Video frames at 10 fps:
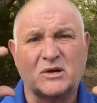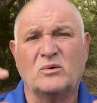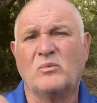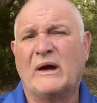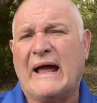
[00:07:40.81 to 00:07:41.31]

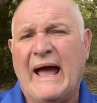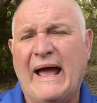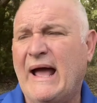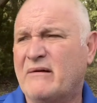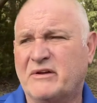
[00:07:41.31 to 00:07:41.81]
on what I
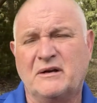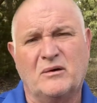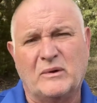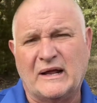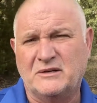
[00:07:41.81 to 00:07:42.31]
have and
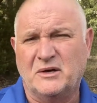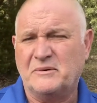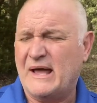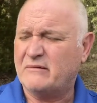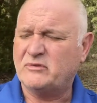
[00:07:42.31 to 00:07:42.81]
not what I don't
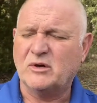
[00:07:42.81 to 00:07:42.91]
have.